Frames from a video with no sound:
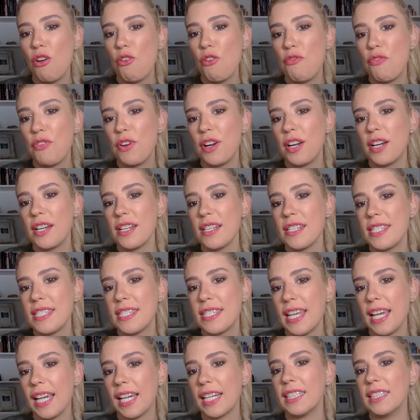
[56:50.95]
first,
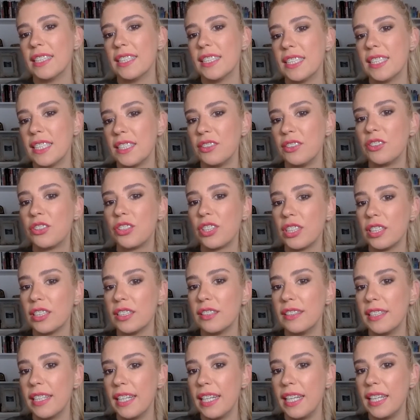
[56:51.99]
second, and
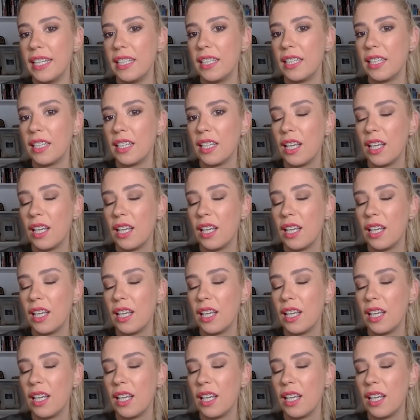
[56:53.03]
third day